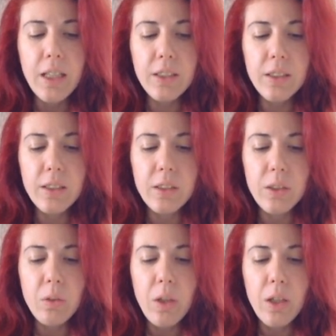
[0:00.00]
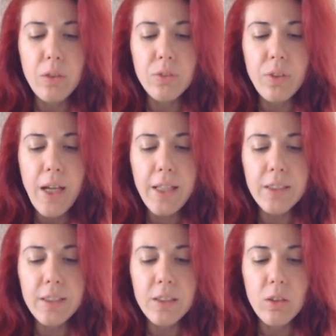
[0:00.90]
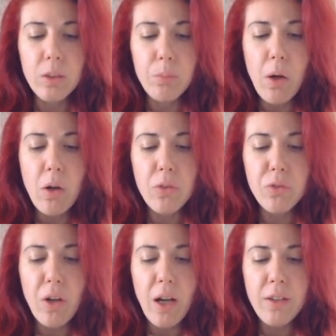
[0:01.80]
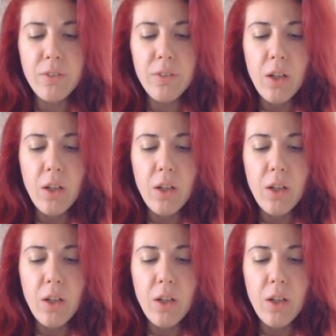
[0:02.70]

integral of x on the power of five